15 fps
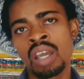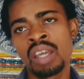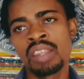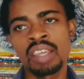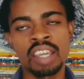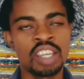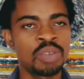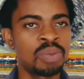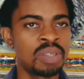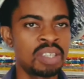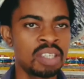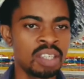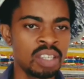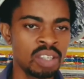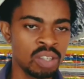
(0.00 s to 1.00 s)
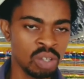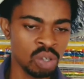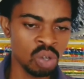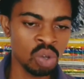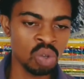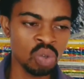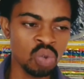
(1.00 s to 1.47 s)
the expertise
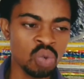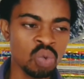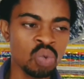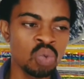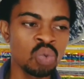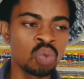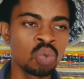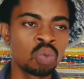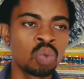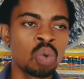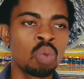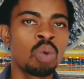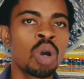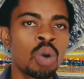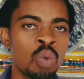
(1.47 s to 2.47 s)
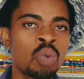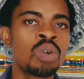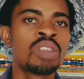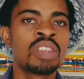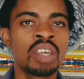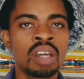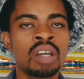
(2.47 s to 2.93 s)
to work
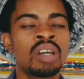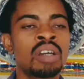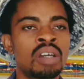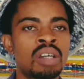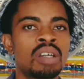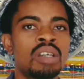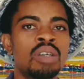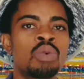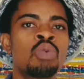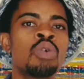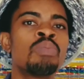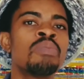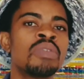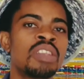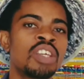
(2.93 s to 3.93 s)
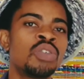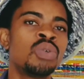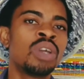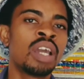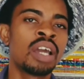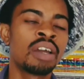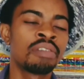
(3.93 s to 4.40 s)
with the equipment that you
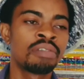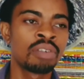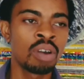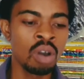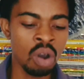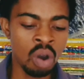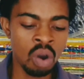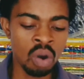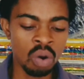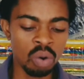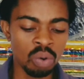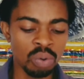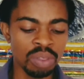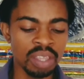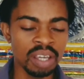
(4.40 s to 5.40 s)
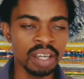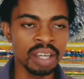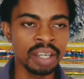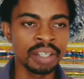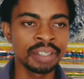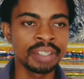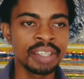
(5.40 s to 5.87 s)
have or
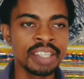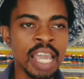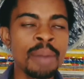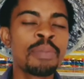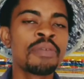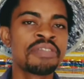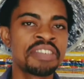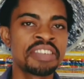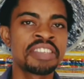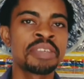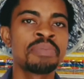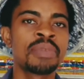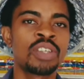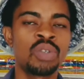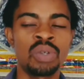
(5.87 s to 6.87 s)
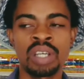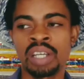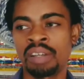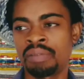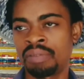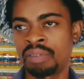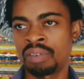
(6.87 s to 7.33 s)
the type of system that you
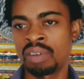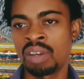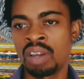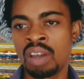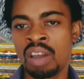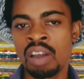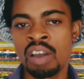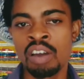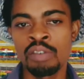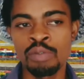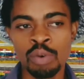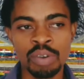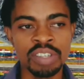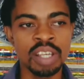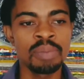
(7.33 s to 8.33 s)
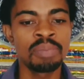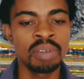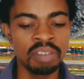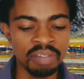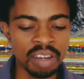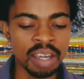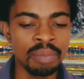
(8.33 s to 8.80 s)
have. For example,
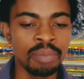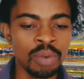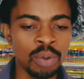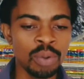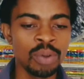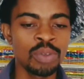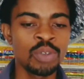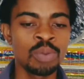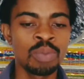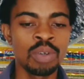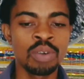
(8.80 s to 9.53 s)
if I'm going to be